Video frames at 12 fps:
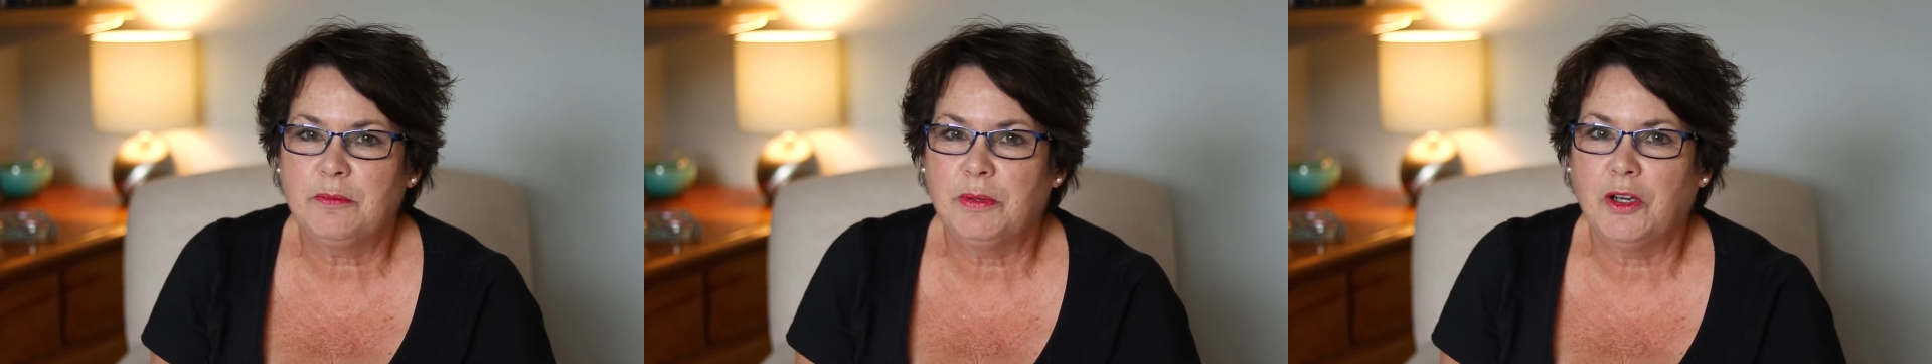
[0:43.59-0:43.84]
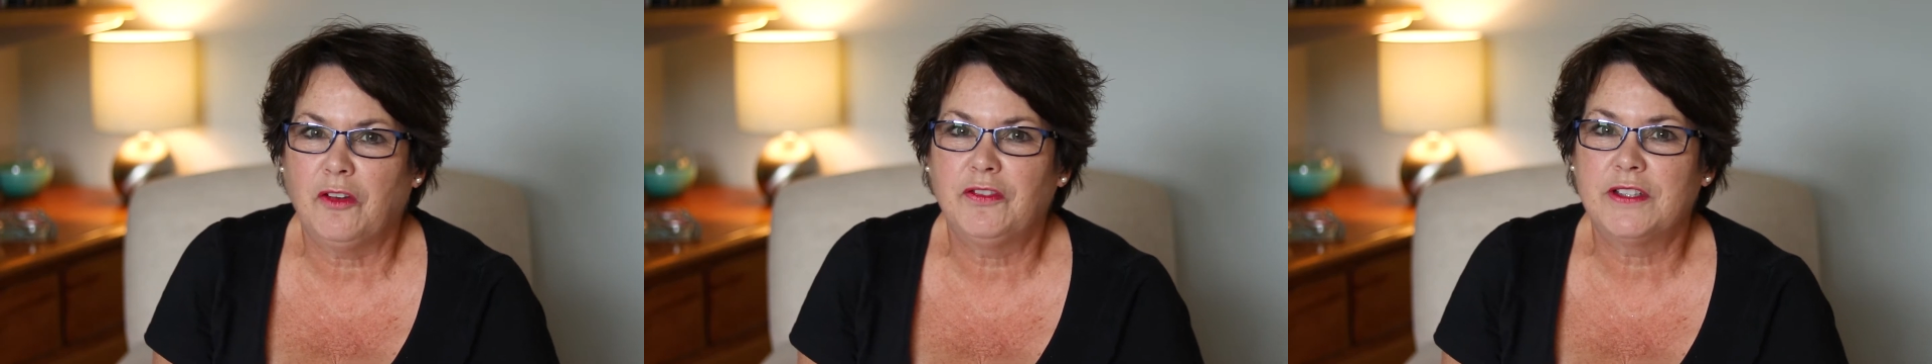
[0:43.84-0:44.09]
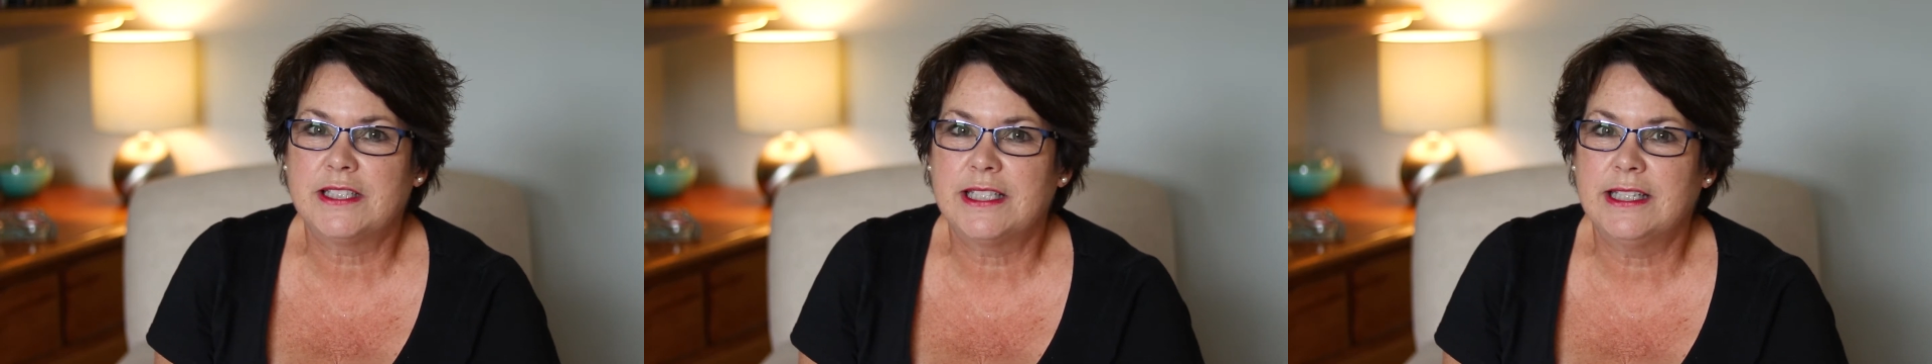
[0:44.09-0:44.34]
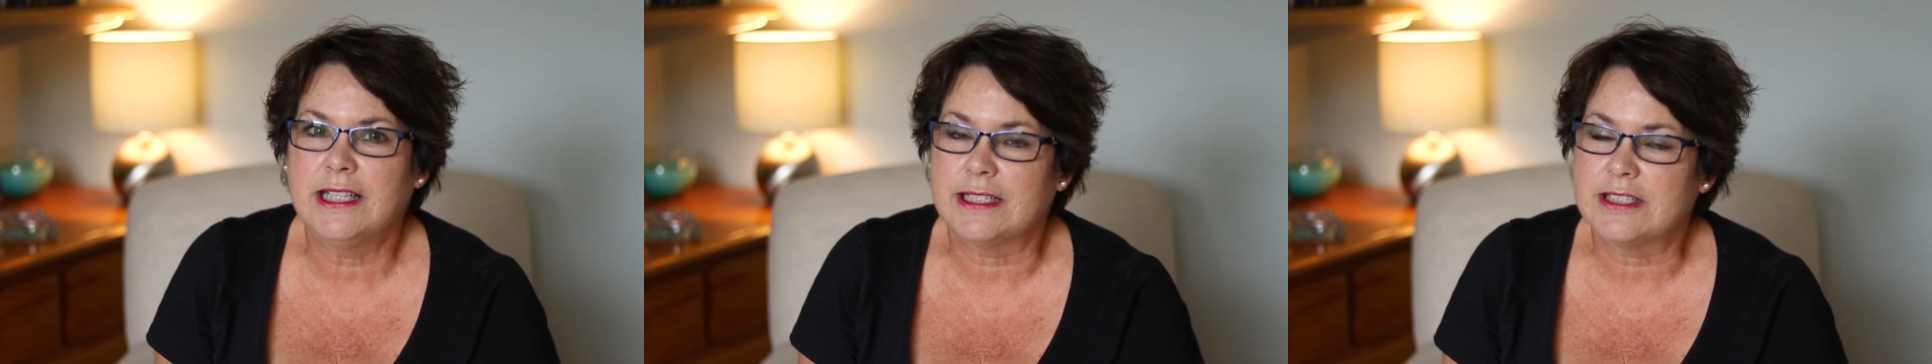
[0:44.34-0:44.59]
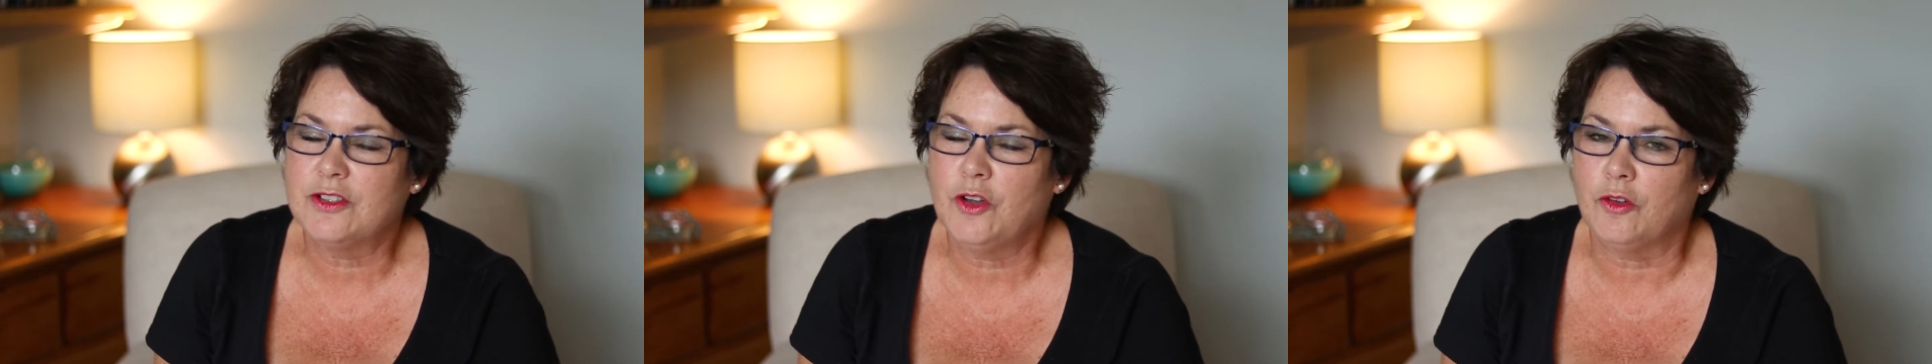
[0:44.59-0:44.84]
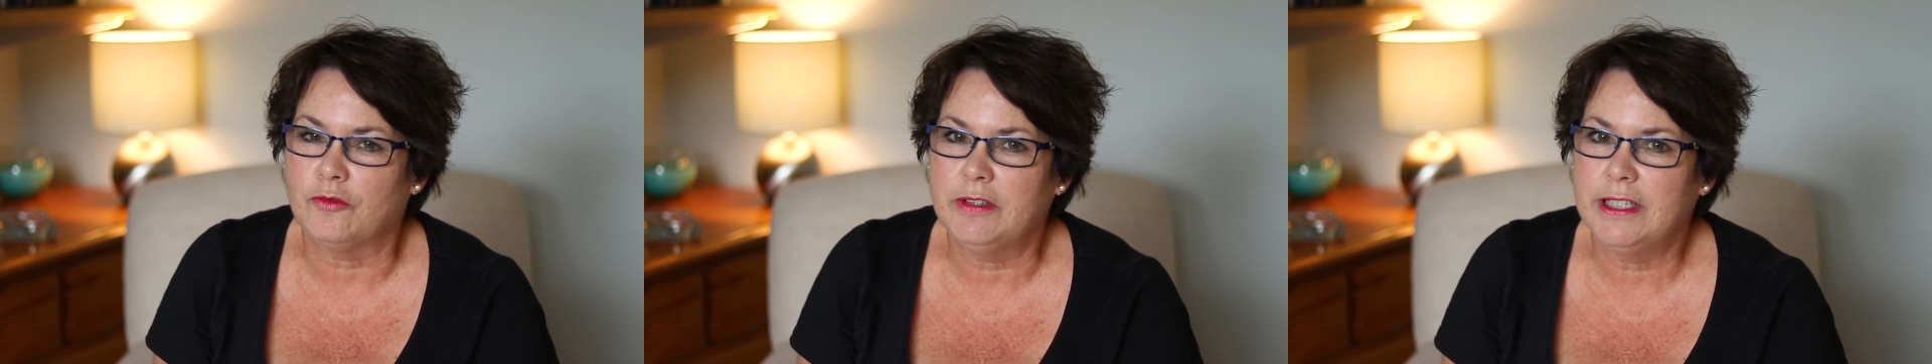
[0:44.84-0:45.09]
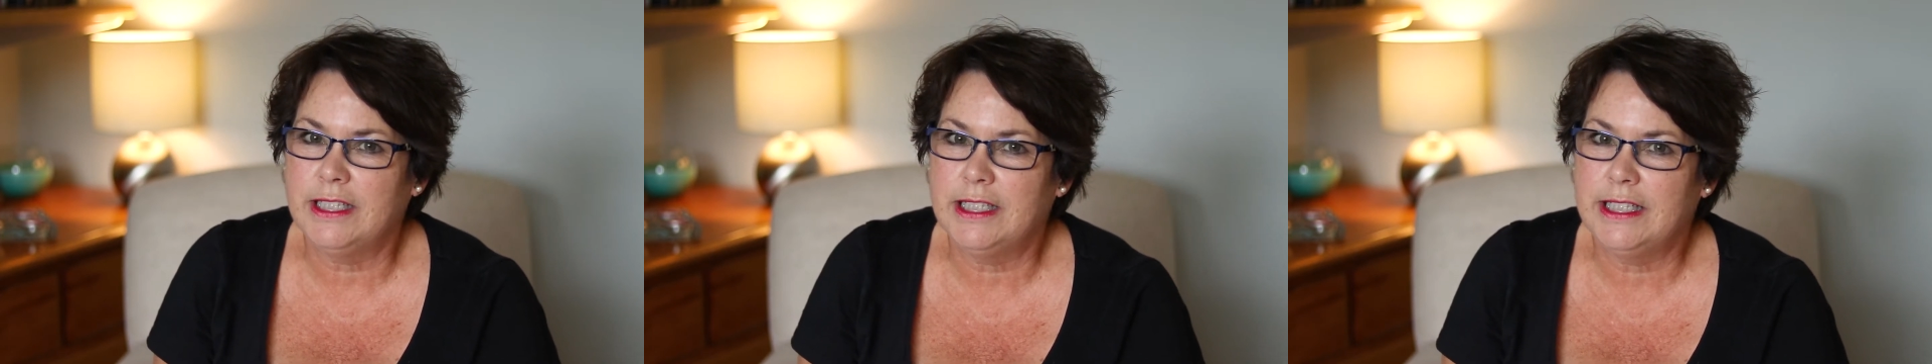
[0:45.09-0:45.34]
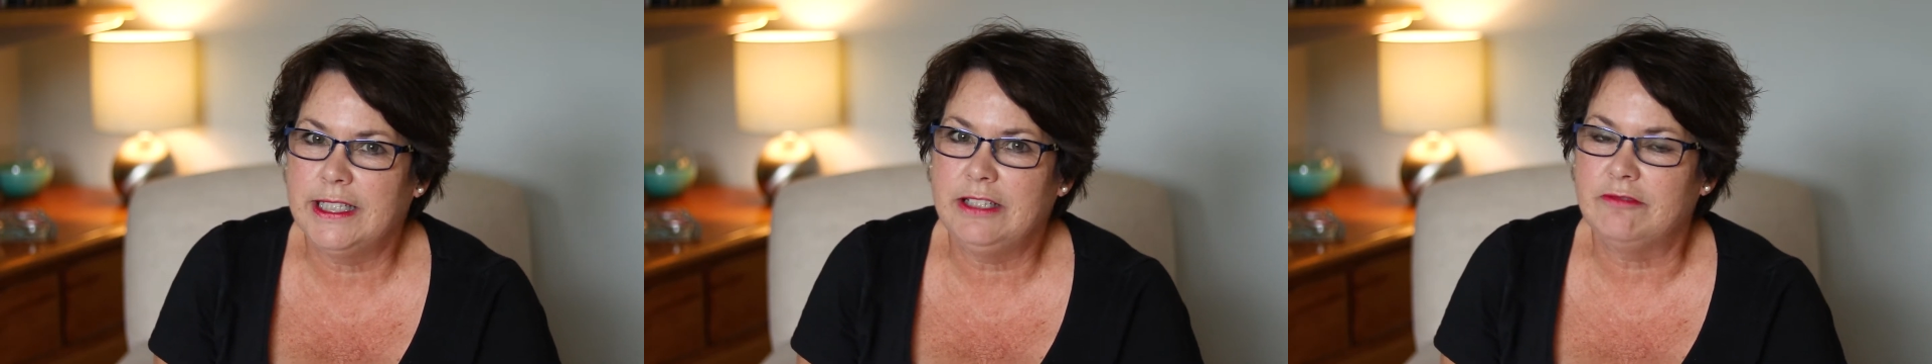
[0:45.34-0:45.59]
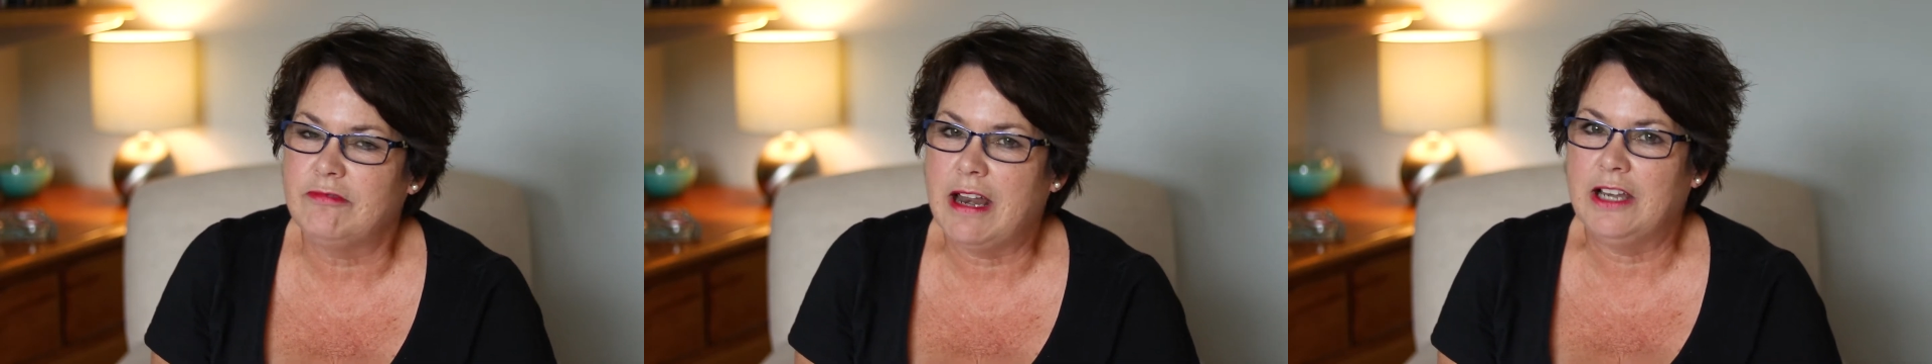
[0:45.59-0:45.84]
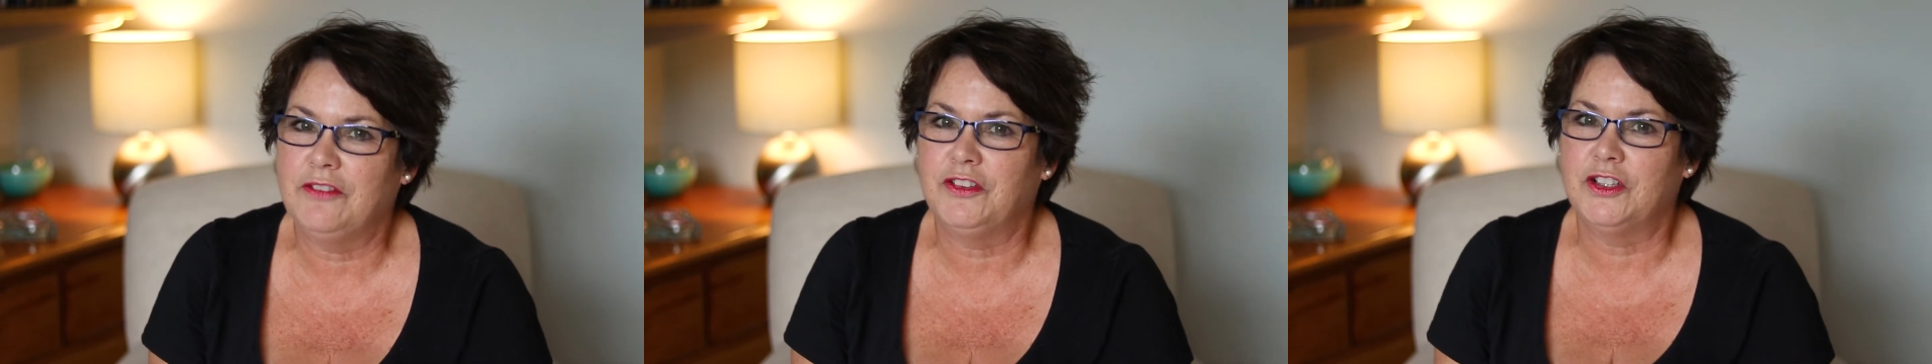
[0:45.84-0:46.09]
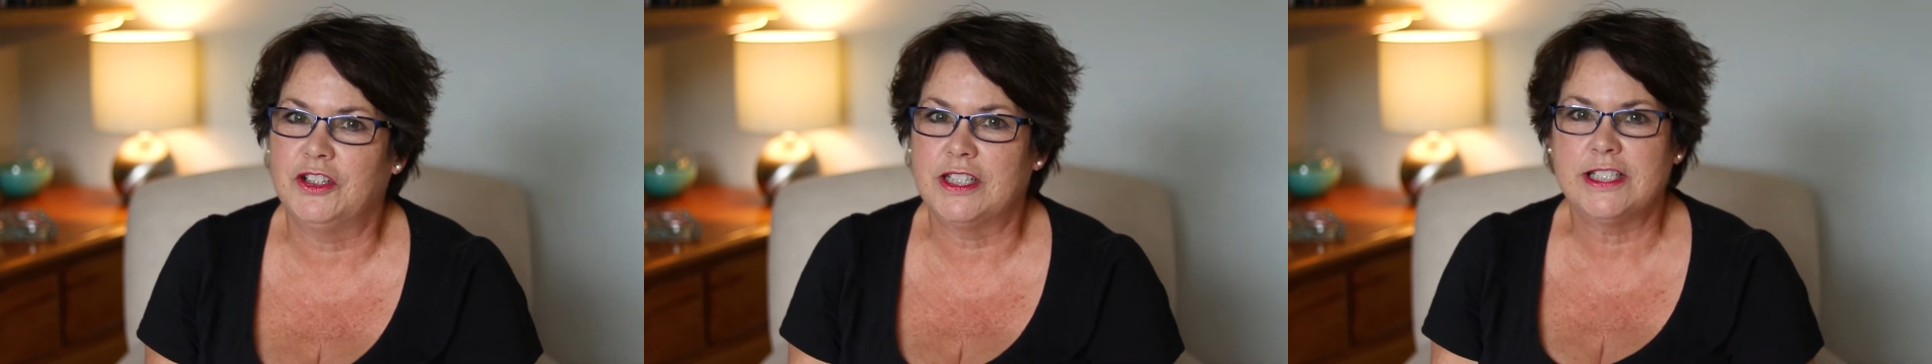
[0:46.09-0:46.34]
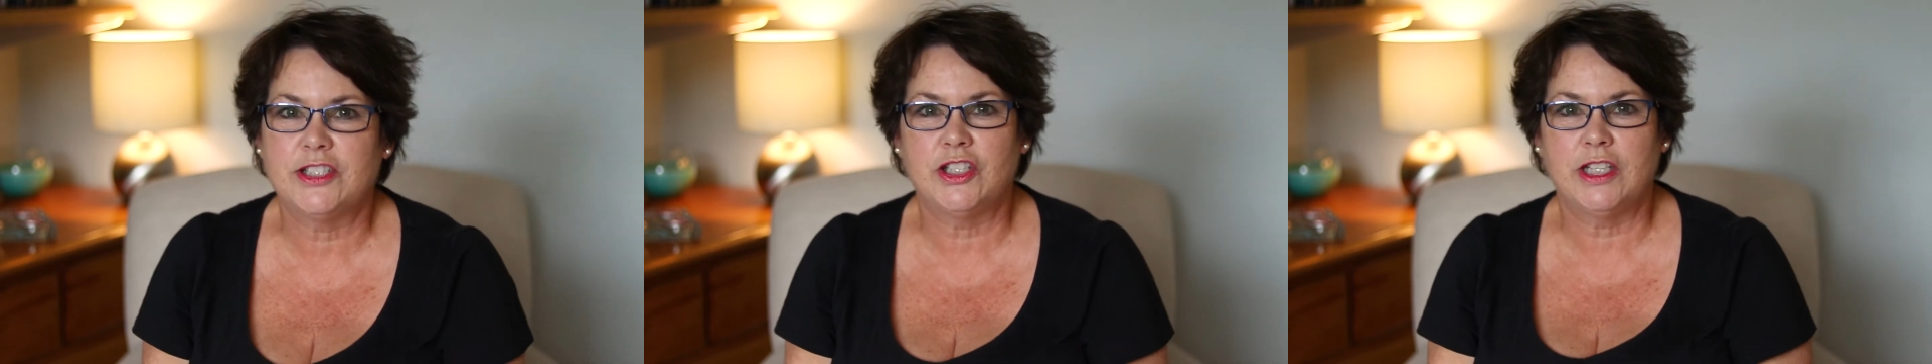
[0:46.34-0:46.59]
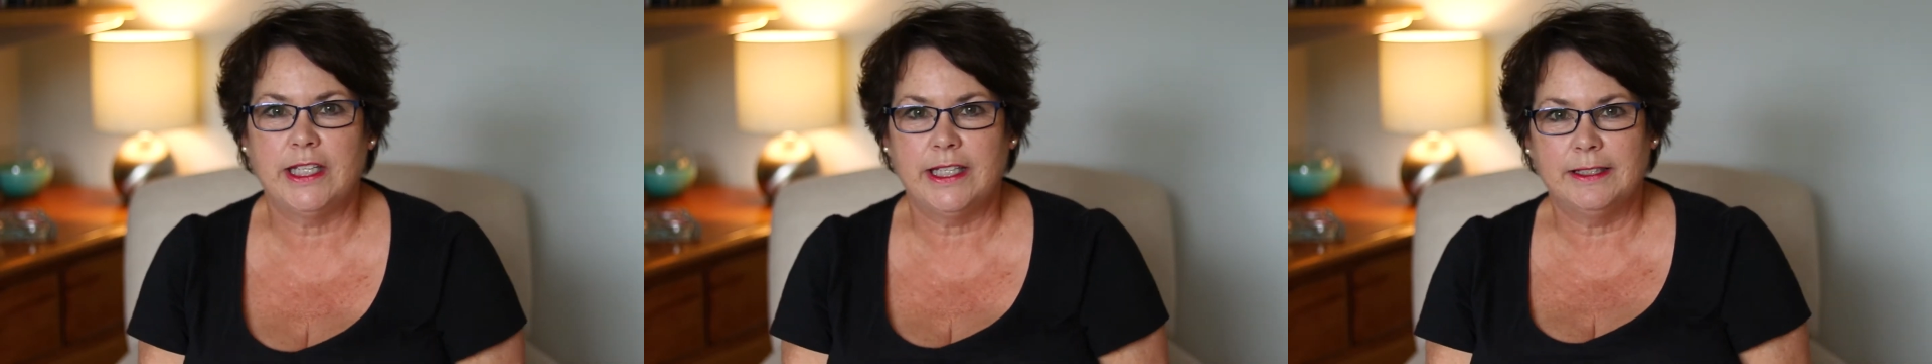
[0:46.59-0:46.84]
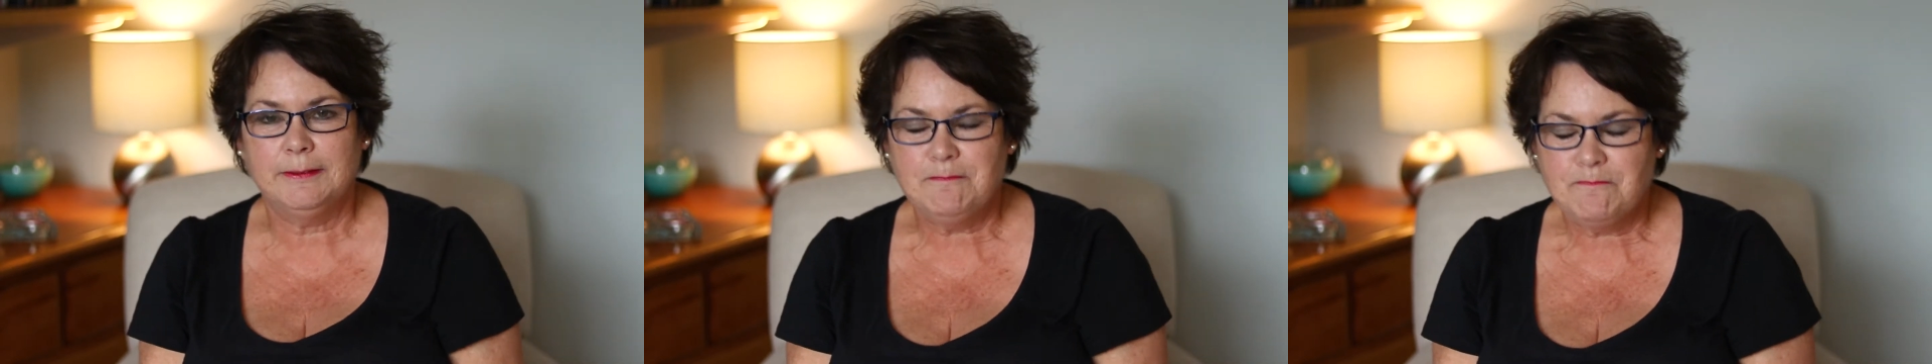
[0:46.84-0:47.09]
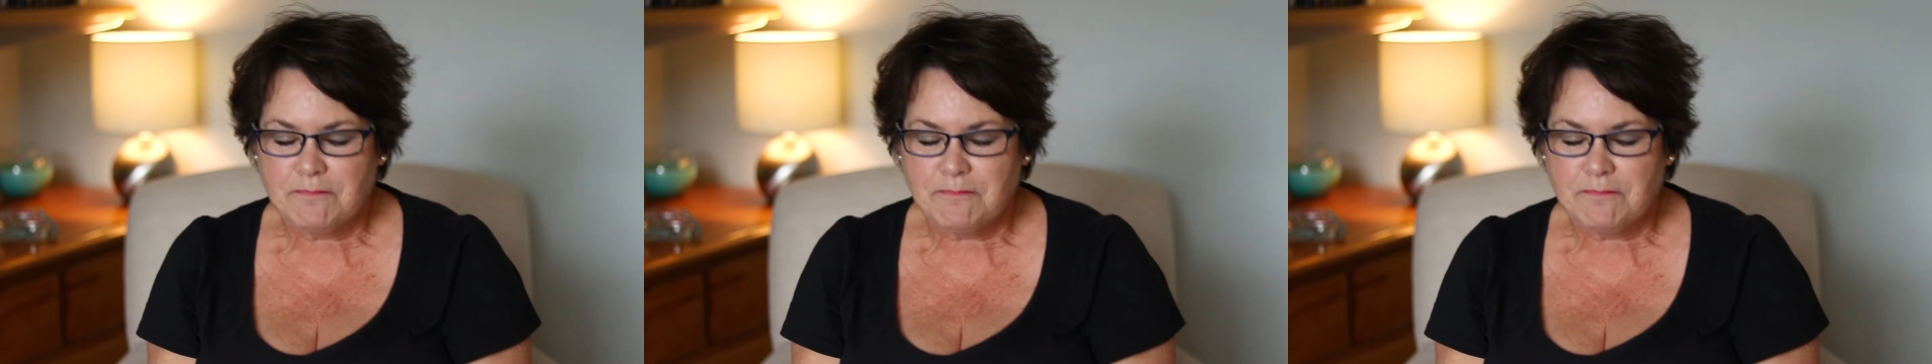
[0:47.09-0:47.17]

but obviously that's not really relevant this year.